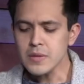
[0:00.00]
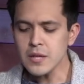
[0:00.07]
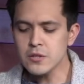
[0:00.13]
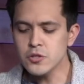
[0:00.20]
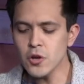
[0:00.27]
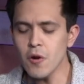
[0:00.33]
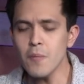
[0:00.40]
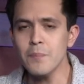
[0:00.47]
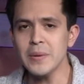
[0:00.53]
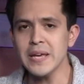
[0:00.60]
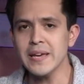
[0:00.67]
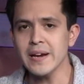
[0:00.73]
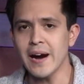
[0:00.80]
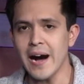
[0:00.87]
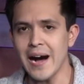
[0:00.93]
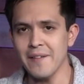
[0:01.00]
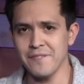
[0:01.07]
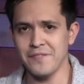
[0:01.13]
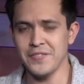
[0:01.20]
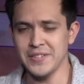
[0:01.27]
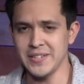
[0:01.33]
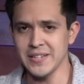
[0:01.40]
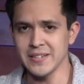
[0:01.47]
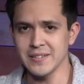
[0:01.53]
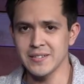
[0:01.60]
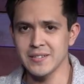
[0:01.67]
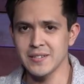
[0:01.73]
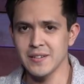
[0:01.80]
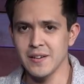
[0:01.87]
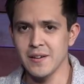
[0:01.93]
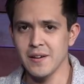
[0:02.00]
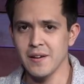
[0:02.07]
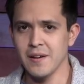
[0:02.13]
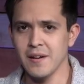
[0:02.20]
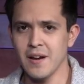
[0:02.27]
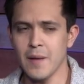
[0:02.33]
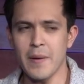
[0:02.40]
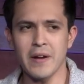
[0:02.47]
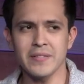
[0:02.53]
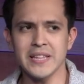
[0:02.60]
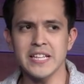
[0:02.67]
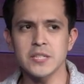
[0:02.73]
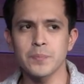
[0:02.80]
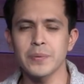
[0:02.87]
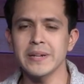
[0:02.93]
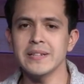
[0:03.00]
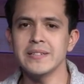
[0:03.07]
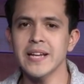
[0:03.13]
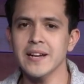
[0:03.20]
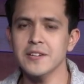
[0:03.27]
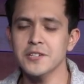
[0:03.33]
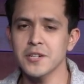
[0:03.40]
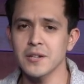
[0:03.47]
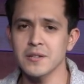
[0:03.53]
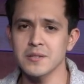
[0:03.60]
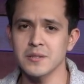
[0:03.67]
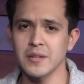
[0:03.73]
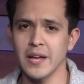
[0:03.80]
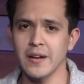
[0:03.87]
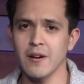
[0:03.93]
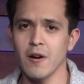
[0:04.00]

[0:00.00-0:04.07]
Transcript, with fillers: don't be confident about these predictions that